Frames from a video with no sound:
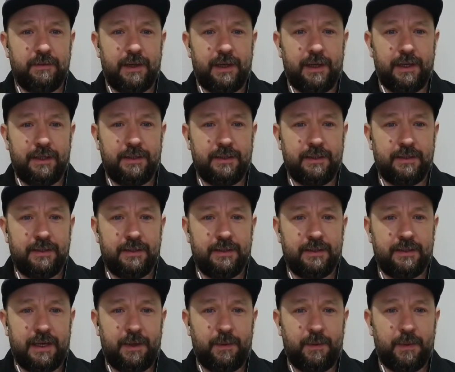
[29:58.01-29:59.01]
like
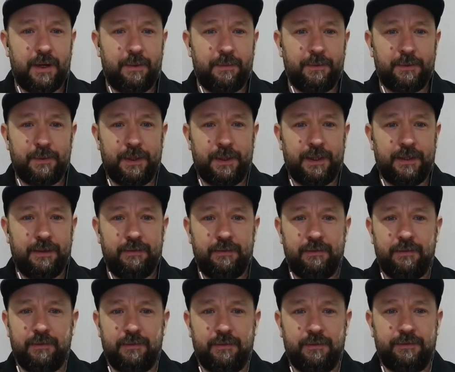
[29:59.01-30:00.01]
anywhere between
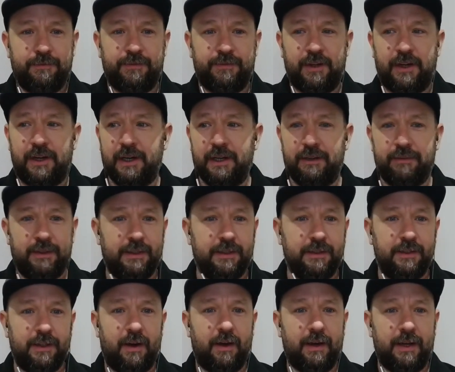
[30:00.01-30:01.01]
5
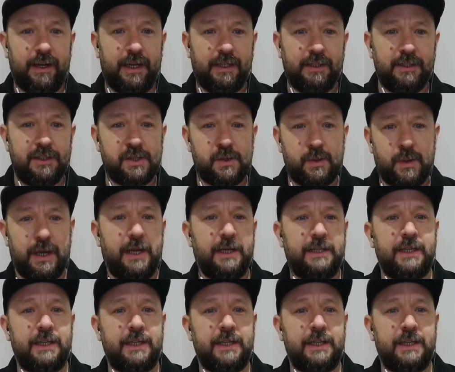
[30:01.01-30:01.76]
and 9 inch square